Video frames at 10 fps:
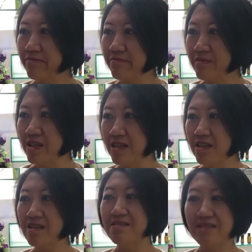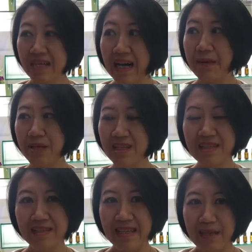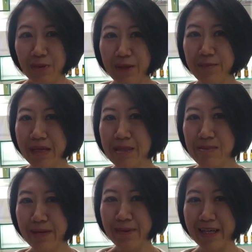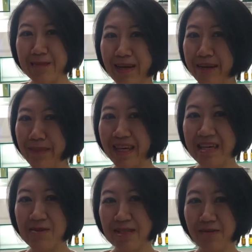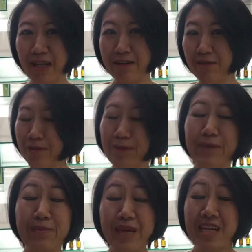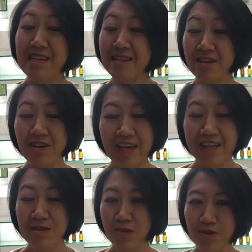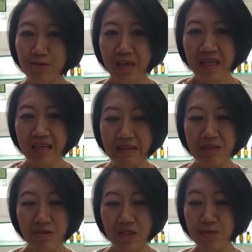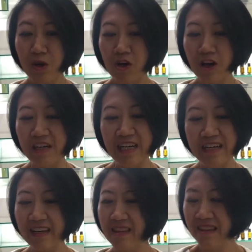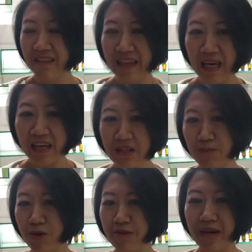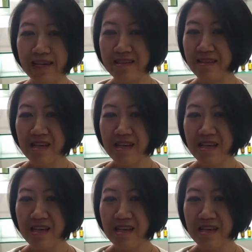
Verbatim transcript: sell. Yeah, mm-hmm. because mm. they didn't want to mix me yeah. because my, my case was very You're different. Like, yeah, yeah, yeah. So they actually moved me into a small corner and then they actually put the rest